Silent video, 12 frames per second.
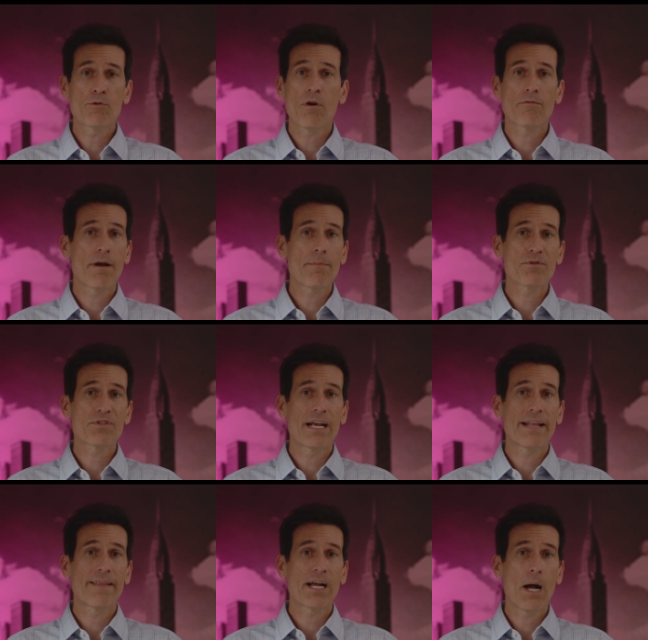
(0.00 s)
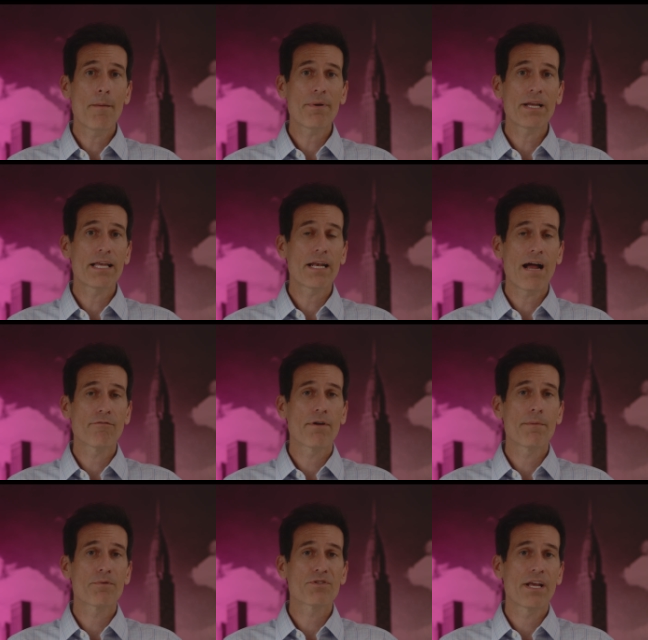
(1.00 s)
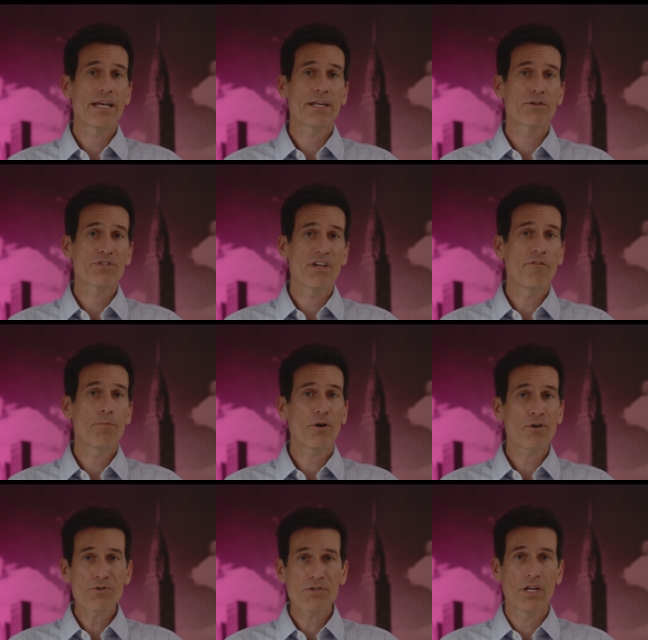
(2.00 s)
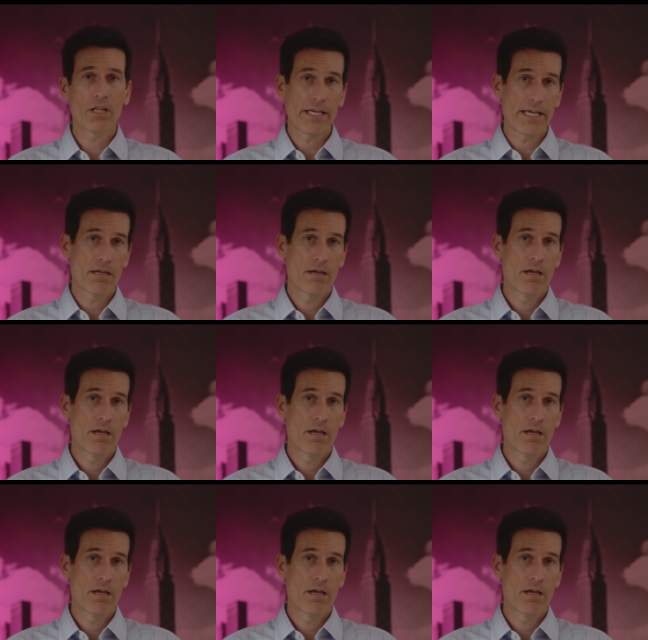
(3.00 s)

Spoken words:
you are representing the company and not representing yourself personally.